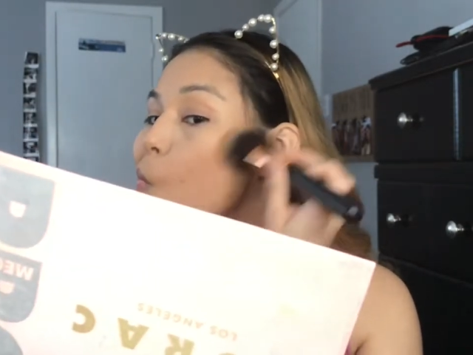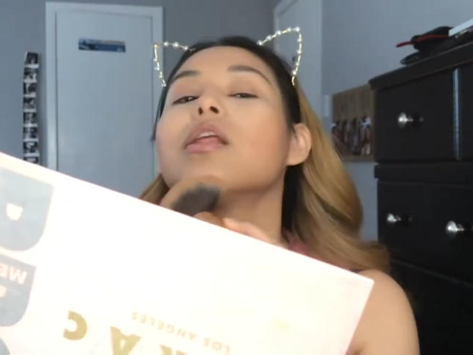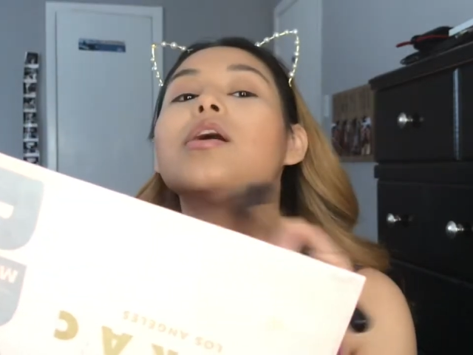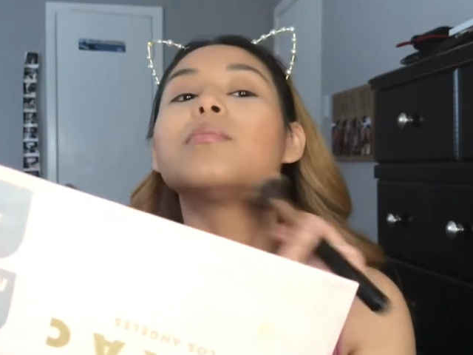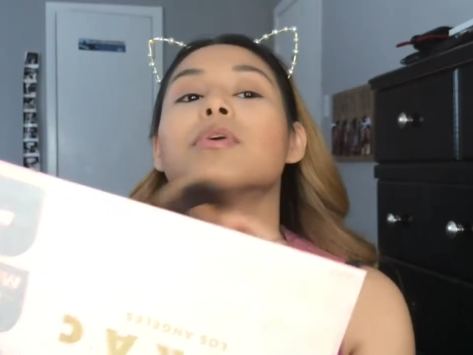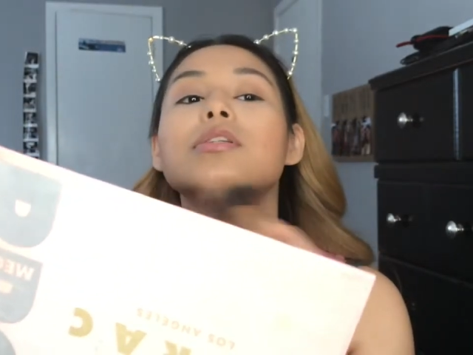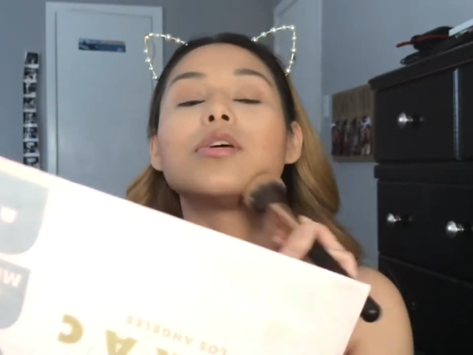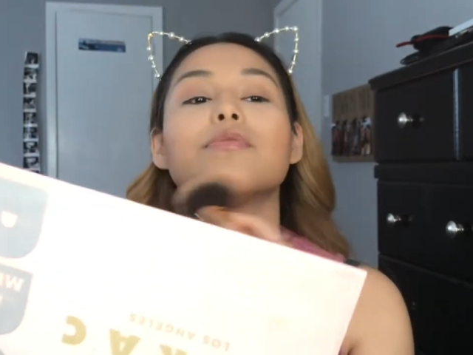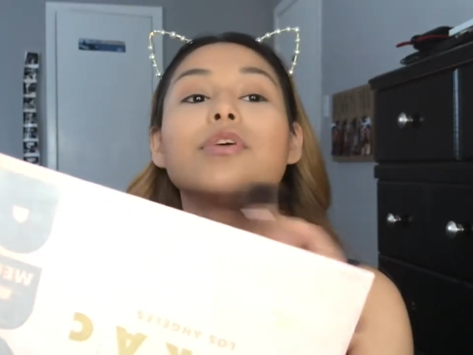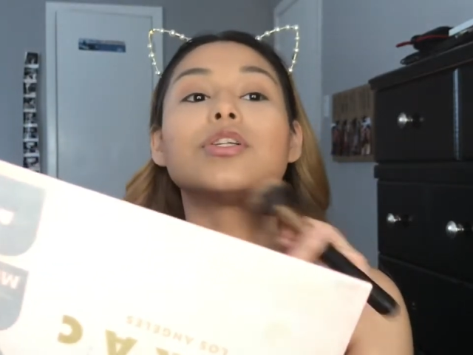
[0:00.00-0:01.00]
You know, more
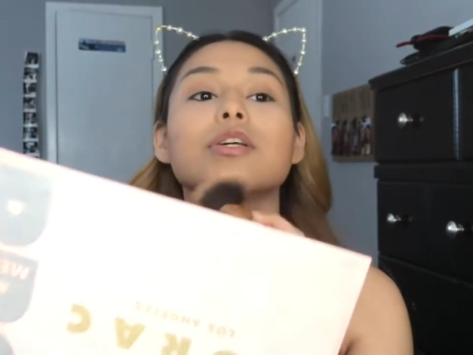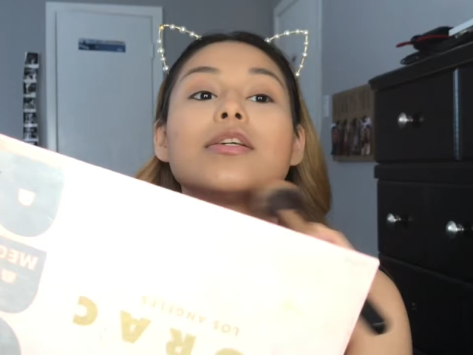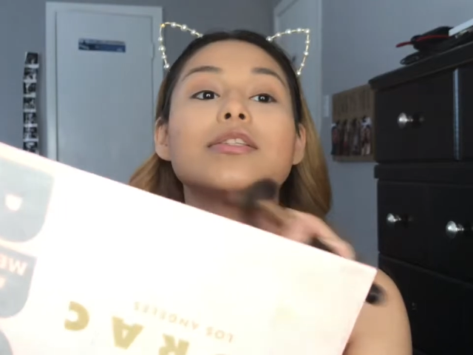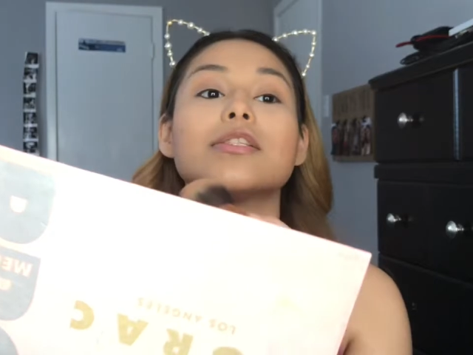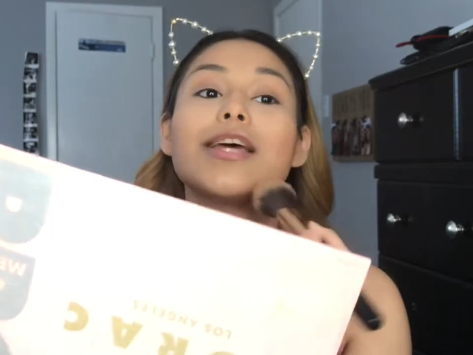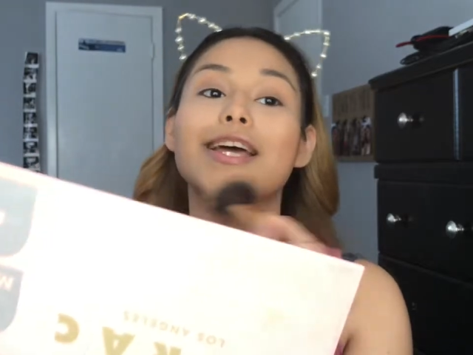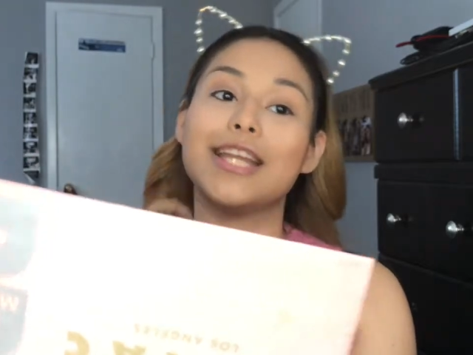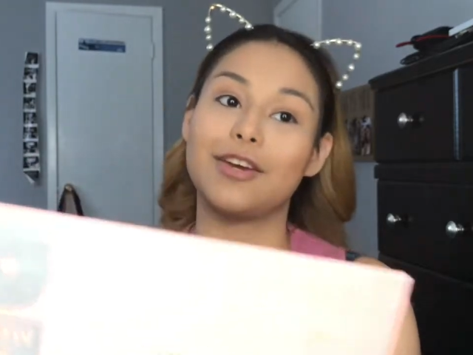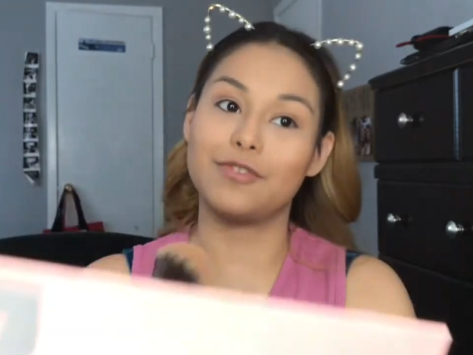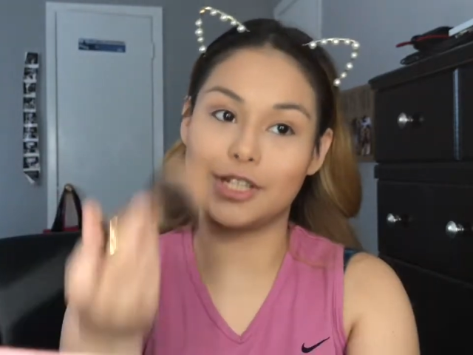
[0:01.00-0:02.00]
so for just
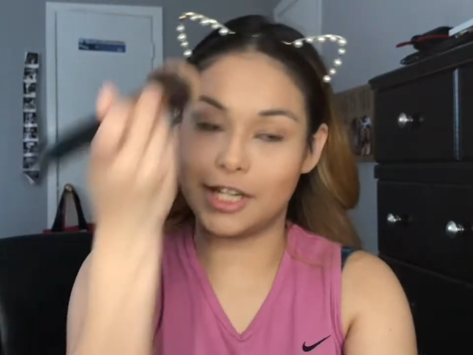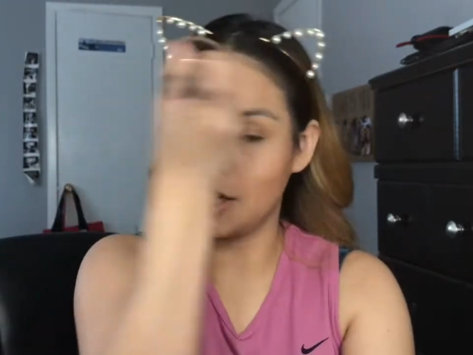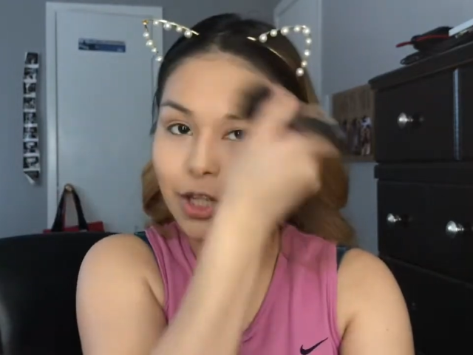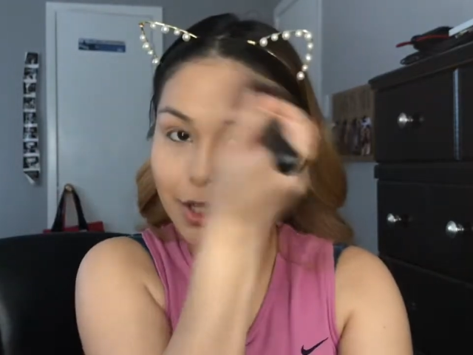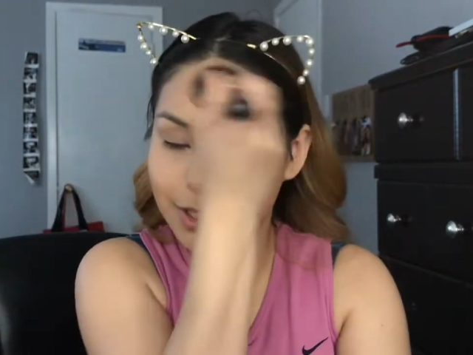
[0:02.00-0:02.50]
an everyday look.